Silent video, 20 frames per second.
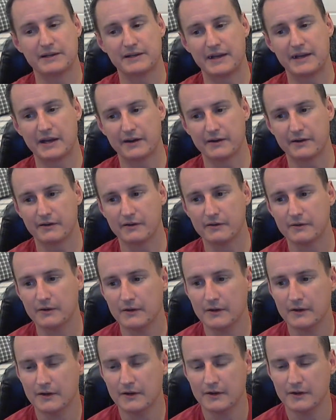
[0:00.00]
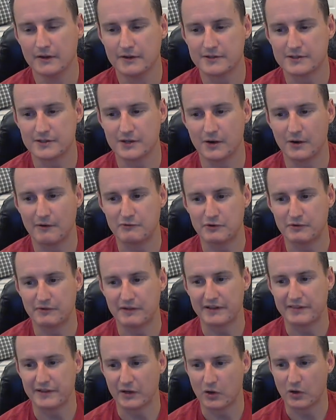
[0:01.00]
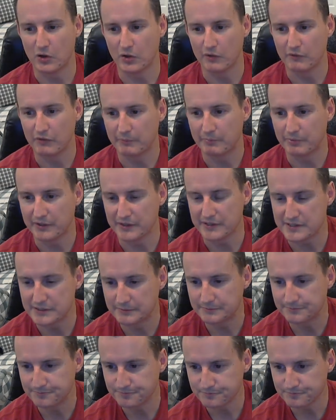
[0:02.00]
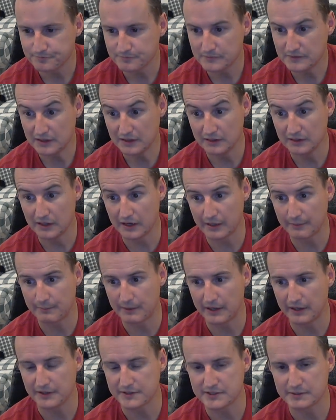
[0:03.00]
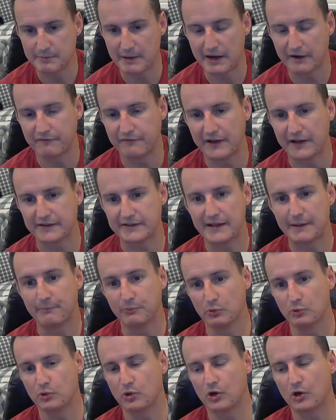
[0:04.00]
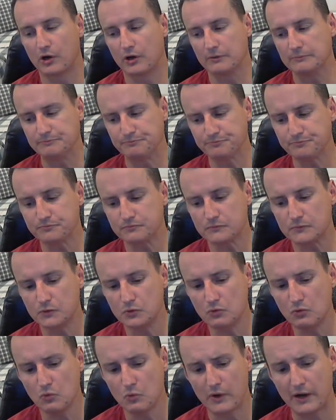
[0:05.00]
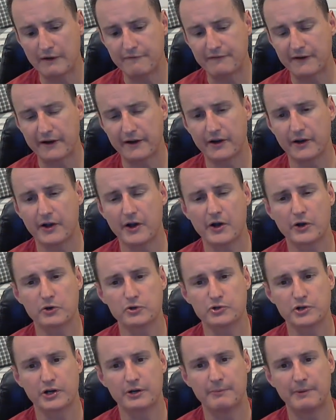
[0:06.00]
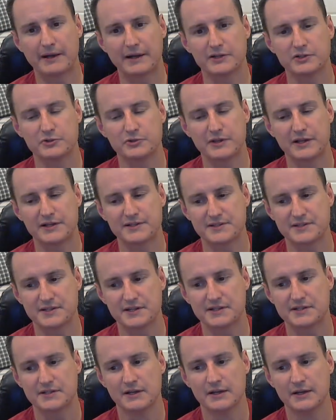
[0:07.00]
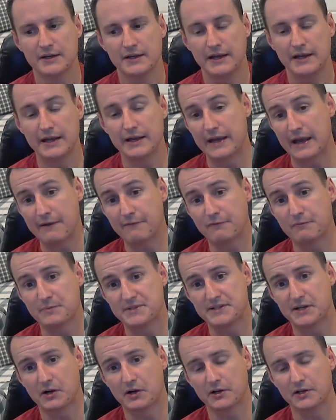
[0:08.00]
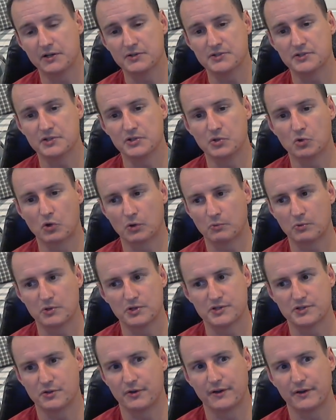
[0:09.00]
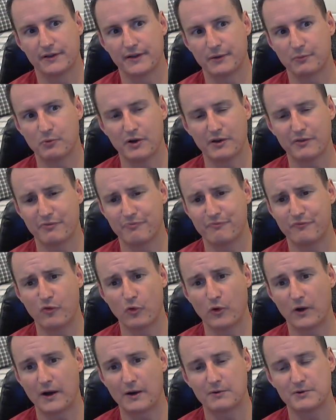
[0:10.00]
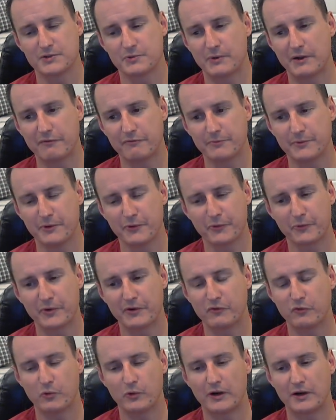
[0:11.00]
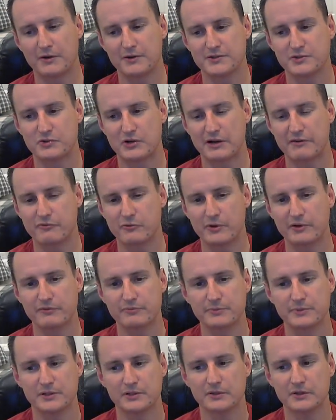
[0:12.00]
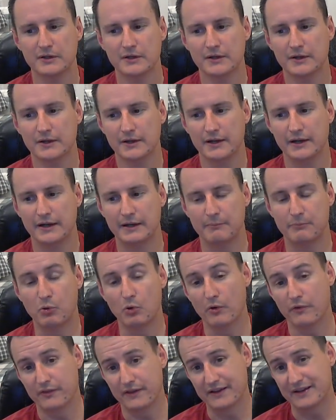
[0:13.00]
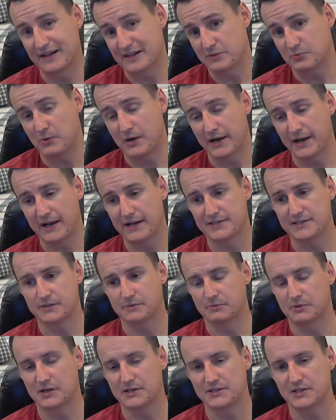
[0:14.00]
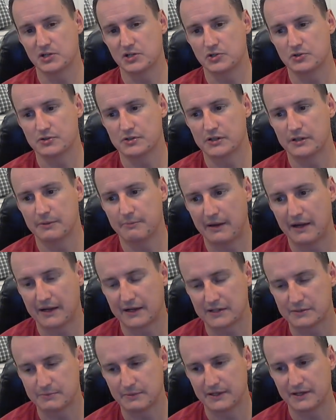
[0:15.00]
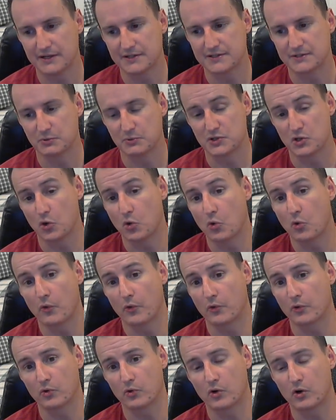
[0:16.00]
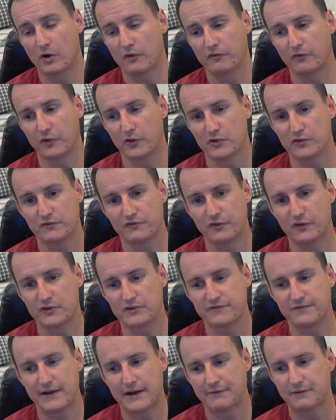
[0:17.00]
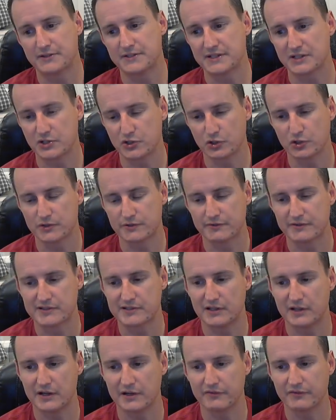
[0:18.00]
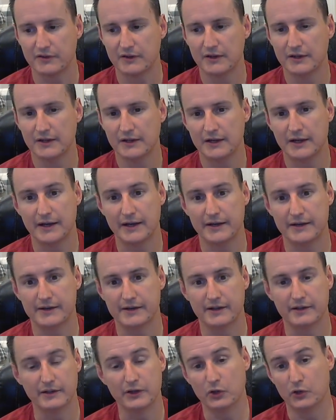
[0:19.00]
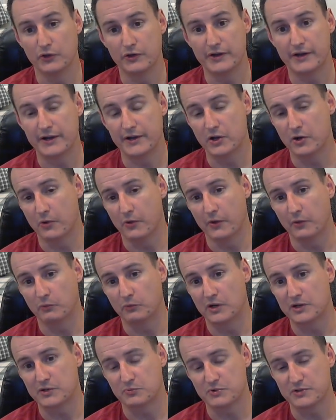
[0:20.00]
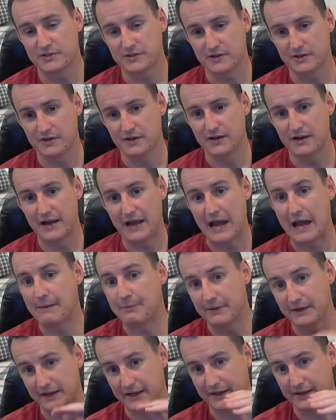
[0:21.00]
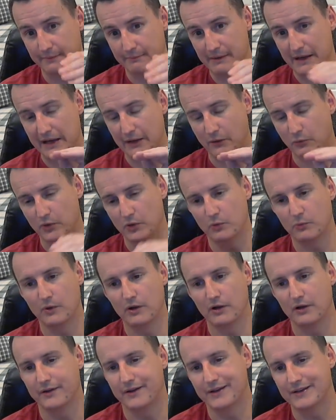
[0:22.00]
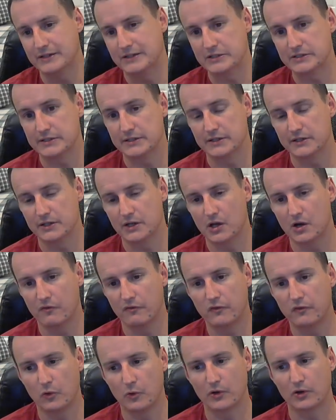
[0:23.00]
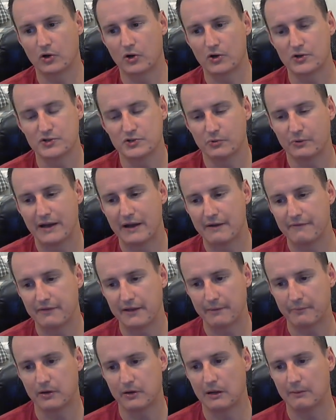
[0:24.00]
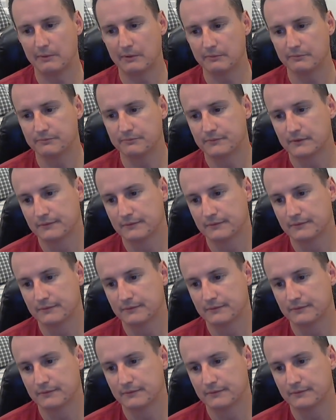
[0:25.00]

Canada. So I've driven that thing all over the place. A lot of miles. As a matter of fact, that blue car, when I found it on Auto Trader back in 2006, it came from Syracuse, New York, which is only like, what, 4 hours away from you, 3 or 4 hours drive away from you. And poor thing, that's why it has the rust issues in the back, is because it was a northern car for those first 5 or 6 years of its life. And little did I know that rust was happening in the back wheel well, and I just didn't know. Florida cars don't have that problem.